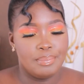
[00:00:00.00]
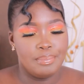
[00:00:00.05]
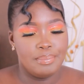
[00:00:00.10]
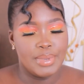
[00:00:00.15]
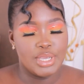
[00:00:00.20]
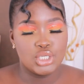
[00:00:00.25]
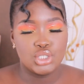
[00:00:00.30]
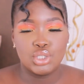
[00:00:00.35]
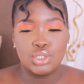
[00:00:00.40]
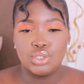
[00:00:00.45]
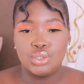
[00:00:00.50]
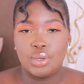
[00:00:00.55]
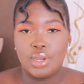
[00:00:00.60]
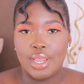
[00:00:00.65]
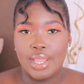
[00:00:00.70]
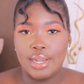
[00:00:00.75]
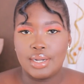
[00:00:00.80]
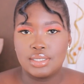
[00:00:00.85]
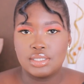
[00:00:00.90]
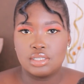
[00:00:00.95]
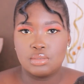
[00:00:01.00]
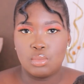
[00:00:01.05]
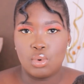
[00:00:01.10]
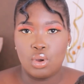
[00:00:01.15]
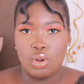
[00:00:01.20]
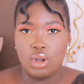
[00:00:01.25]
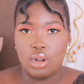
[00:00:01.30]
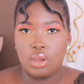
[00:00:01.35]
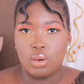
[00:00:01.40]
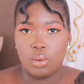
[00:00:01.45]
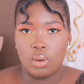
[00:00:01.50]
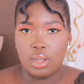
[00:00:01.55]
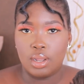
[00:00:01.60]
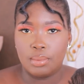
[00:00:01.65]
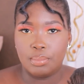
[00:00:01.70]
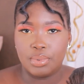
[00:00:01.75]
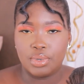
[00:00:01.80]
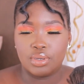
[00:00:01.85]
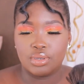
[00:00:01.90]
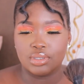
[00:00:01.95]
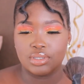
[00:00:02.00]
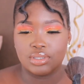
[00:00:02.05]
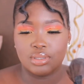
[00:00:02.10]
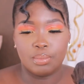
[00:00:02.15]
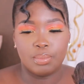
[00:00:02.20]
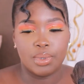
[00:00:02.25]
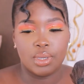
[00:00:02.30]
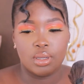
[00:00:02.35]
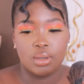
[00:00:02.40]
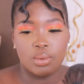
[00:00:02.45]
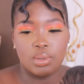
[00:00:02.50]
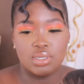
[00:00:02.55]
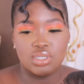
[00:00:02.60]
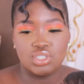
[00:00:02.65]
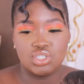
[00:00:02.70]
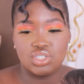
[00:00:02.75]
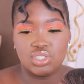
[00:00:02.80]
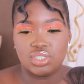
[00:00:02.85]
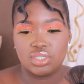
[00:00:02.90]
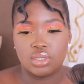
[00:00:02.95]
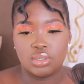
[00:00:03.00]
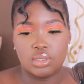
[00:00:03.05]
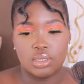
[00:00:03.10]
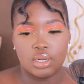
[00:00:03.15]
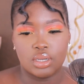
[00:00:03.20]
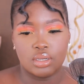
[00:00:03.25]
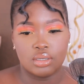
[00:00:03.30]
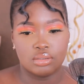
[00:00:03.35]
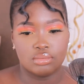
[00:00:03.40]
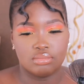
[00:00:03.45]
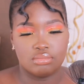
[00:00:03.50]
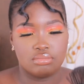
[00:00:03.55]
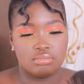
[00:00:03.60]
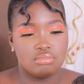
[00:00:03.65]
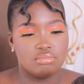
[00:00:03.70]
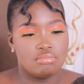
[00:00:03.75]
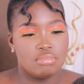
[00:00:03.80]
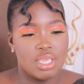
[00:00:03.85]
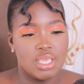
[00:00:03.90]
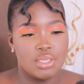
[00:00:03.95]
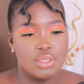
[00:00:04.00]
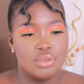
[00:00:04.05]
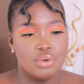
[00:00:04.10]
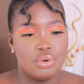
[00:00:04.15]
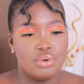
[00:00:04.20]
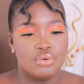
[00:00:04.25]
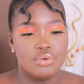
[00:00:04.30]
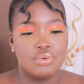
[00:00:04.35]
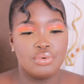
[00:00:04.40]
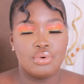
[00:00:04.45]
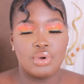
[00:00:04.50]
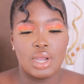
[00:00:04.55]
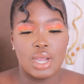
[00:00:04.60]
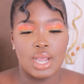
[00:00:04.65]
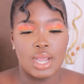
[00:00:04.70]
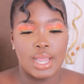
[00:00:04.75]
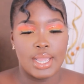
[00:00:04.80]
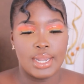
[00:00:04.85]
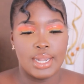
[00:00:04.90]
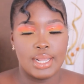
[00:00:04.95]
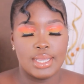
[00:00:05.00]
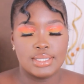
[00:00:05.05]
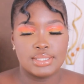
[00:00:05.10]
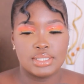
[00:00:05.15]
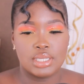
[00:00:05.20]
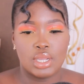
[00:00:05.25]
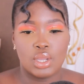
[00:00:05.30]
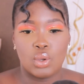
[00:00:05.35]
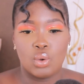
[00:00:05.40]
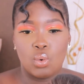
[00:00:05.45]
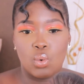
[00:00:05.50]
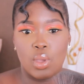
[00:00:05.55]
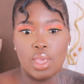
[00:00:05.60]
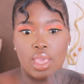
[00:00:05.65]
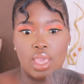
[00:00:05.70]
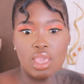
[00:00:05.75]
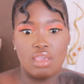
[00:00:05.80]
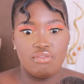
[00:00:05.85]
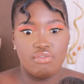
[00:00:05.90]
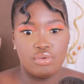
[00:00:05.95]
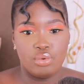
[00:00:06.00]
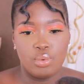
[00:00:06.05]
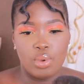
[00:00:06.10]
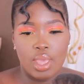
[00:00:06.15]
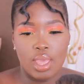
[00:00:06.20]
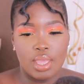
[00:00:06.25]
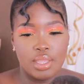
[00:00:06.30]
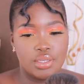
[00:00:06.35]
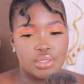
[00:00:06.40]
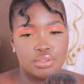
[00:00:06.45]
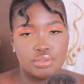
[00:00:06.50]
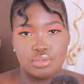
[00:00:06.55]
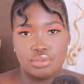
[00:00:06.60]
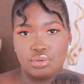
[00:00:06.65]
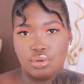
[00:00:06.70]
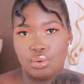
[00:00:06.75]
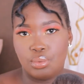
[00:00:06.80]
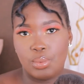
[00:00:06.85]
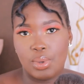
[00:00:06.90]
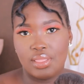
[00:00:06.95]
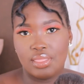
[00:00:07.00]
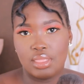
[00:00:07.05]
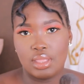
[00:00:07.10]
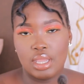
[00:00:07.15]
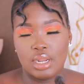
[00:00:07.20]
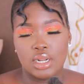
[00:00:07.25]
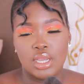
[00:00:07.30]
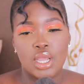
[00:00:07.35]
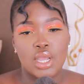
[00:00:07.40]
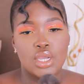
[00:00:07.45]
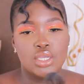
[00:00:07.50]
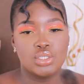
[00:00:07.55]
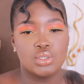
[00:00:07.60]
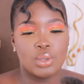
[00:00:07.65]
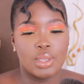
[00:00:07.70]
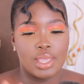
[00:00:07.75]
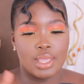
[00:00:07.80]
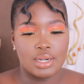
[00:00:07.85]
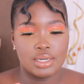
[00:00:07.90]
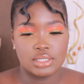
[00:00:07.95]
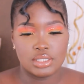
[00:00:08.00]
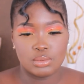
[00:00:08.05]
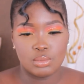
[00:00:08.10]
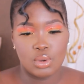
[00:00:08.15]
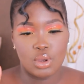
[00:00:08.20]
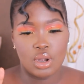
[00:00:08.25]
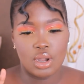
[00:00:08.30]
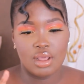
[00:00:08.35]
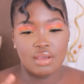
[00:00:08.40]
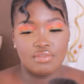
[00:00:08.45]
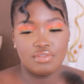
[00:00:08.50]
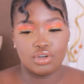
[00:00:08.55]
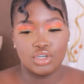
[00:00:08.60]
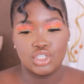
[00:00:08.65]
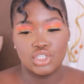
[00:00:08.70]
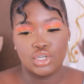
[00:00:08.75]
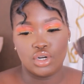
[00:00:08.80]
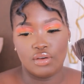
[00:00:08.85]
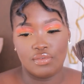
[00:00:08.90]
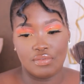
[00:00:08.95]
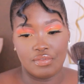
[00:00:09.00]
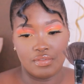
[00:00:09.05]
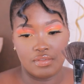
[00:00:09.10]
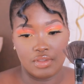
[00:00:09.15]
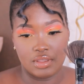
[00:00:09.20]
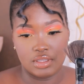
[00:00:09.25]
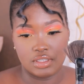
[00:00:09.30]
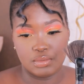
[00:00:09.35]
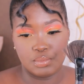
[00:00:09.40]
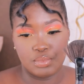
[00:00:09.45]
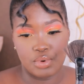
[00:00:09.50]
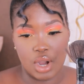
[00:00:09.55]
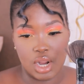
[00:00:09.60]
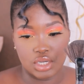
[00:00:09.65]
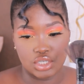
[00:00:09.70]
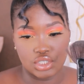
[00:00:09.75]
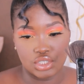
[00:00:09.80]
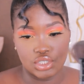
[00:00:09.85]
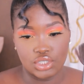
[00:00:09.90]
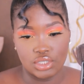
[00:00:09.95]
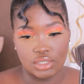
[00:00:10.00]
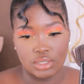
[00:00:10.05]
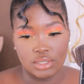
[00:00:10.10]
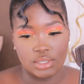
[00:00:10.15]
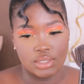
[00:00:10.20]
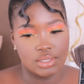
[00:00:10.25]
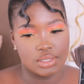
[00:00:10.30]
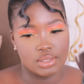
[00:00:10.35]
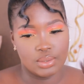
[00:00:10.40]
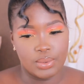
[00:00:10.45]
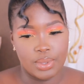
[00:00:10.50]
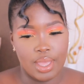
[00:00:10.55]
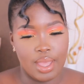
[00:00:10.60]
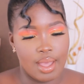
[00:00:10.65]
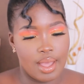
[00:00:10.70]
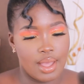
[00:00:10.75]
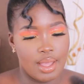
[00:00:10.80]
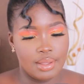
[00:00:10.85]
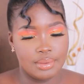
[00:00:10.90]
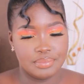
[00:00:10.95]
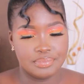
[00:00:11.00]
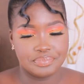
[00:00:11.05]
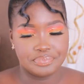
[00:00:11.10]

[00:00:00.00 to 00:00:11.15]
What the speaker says: make sure you get a smaller one, because the bigger one is just gonna make your highlighter go everywhere, and you do not want that. So get a smaller version of this brush. So yeah,